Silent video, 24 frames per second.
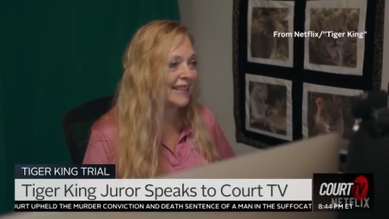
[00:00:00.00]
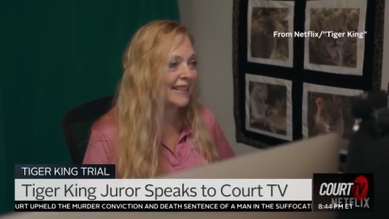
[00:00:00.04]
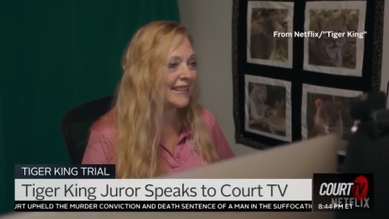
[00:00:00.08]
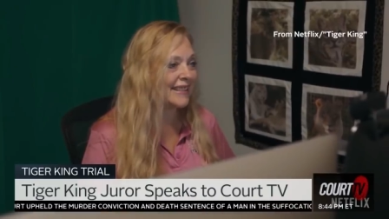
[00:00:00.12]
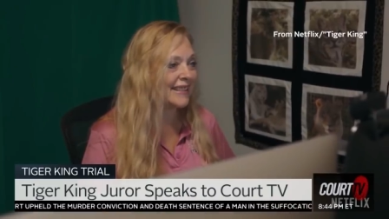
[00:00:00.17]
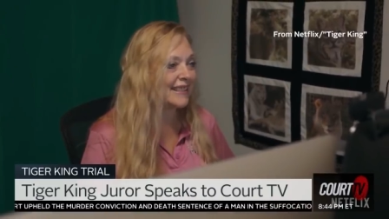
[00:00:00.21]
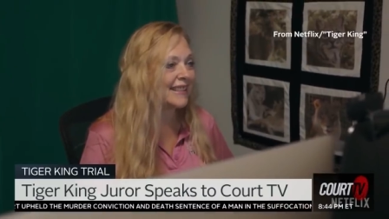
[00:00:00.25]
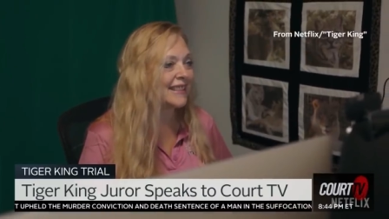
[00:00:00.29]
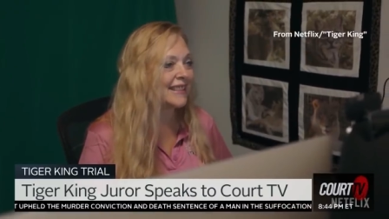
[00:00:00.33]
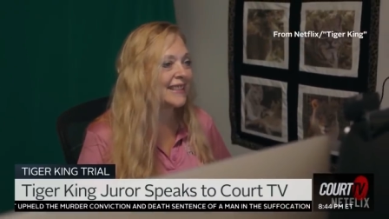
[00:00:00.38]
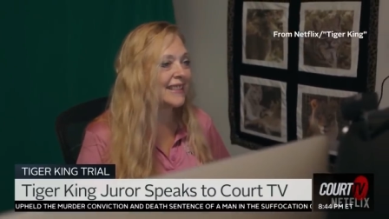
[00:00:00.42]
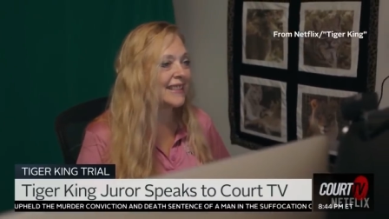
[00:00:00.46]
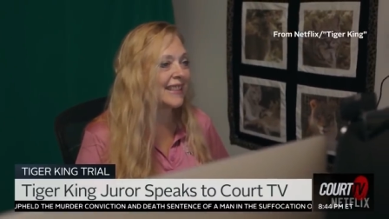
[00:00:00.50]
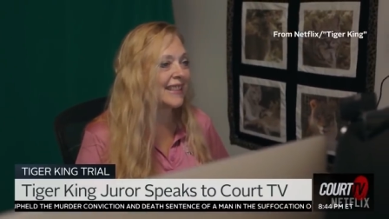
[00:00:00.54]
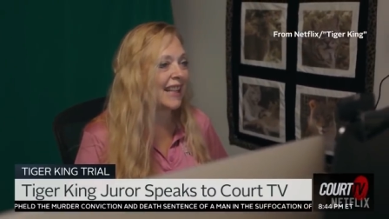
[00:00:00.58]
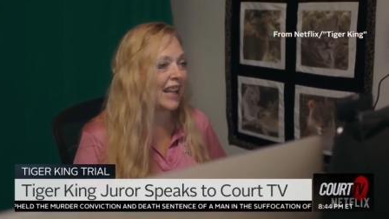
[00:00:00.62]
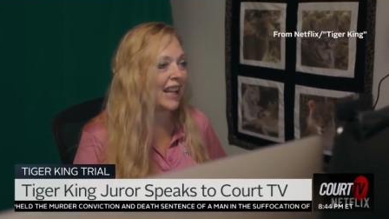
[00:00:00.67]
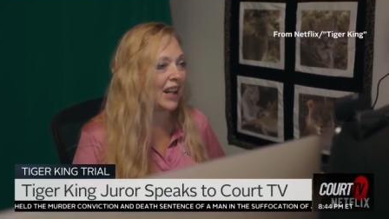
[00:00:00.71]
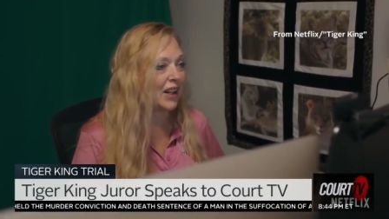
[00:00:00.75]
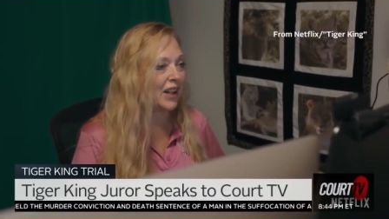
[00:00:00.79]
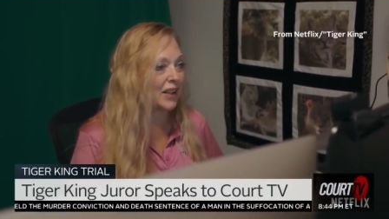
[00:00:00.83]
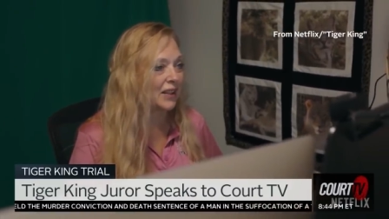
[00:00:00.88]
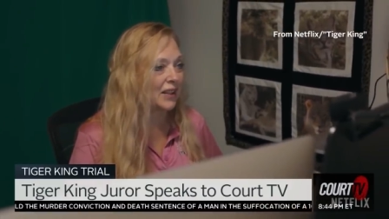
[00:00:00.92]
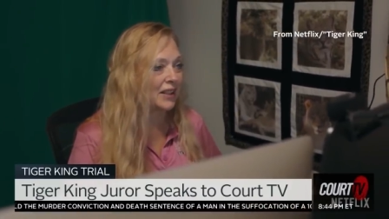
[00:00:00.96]
I don't,
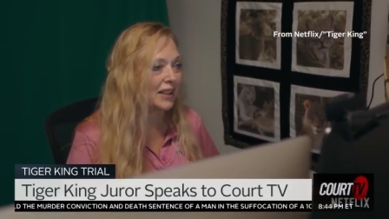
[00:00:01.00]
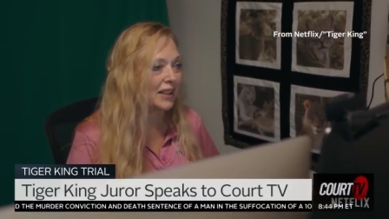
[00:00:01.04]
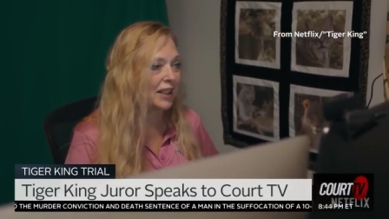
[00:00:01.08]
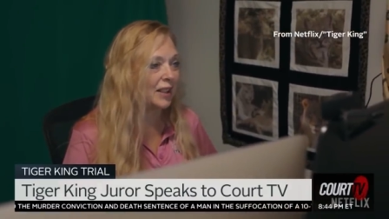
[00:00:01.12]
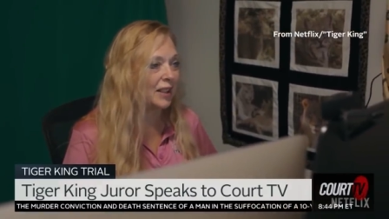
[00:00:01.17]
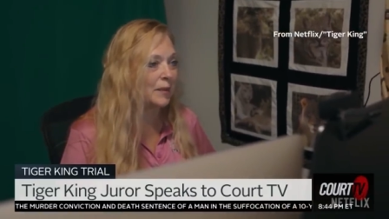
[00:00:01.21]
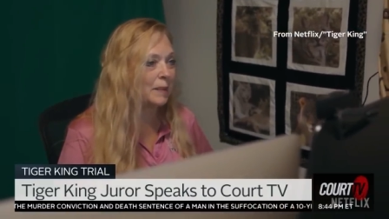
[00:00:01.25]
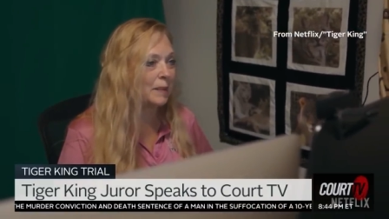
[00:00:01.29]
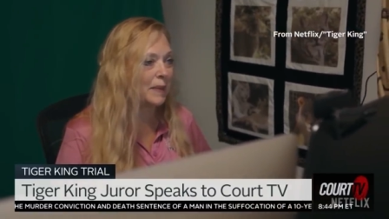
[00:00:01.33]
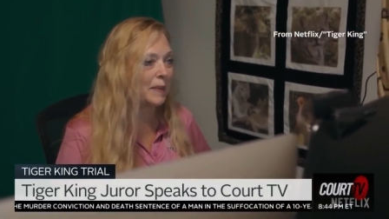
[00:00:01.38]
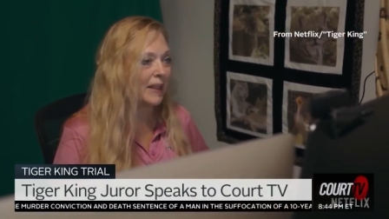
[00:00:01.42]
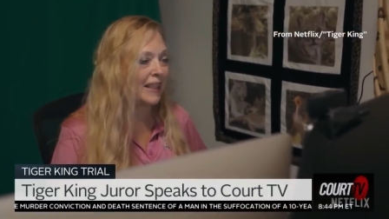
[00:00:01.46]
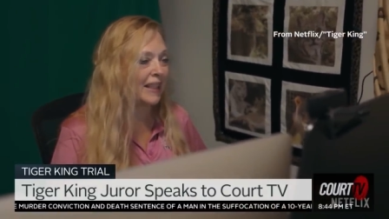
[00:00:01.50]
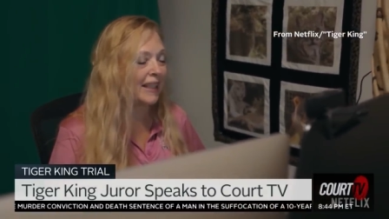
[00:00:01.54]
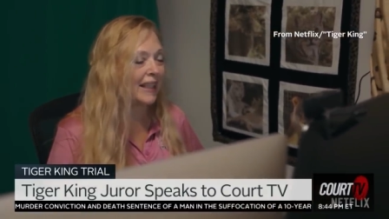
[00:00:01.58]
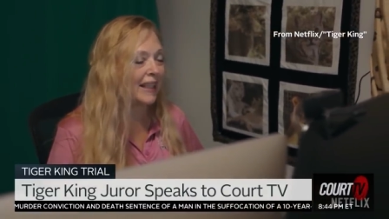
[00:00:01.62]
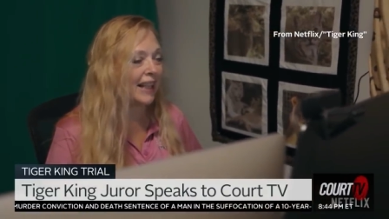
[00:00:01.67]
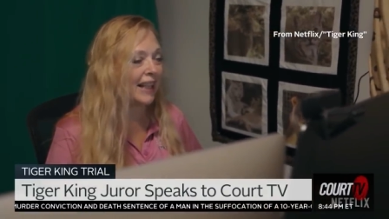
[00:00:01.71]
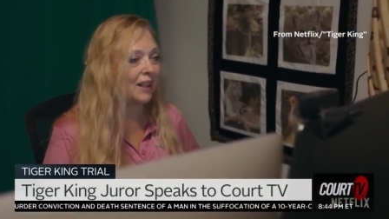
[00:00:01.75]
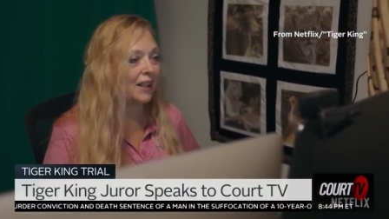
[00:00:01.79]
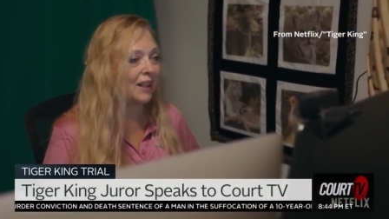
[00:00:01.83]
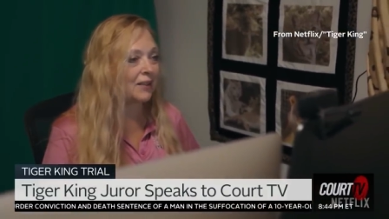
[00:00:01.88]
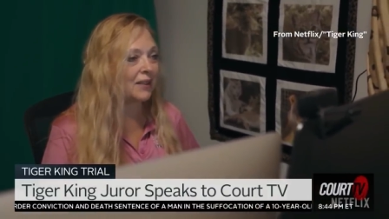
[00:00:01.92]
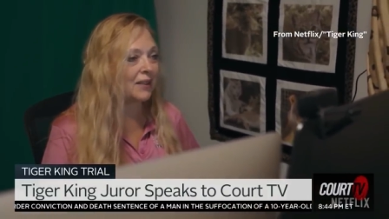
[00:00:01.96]
I don't
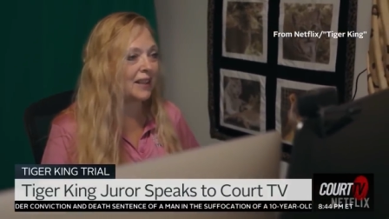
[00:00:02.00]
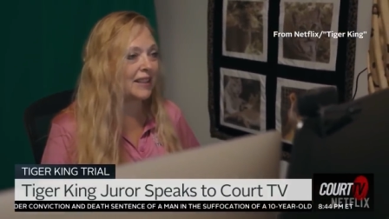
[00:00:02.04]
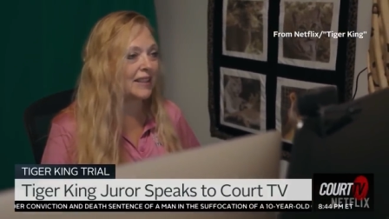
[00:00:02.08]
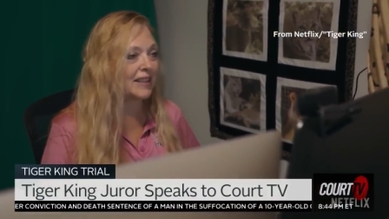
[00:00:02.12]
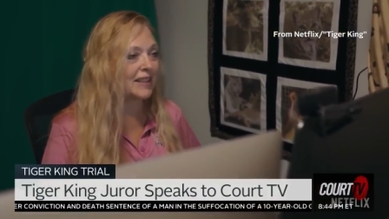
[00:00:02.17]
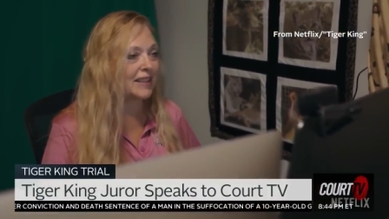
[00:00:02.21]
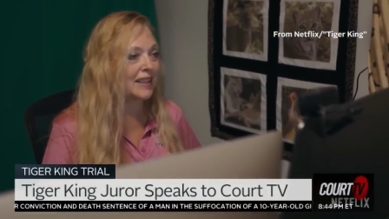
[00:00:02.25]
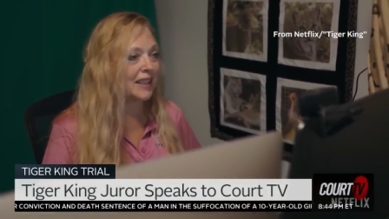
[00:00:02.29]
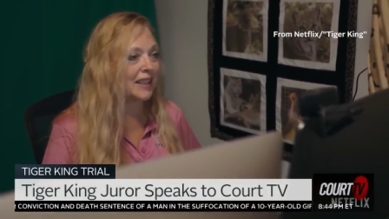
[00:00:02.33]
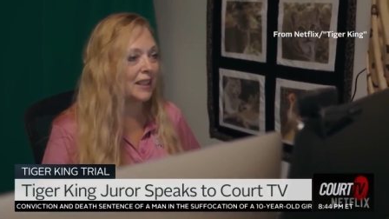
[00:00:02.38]
remember that he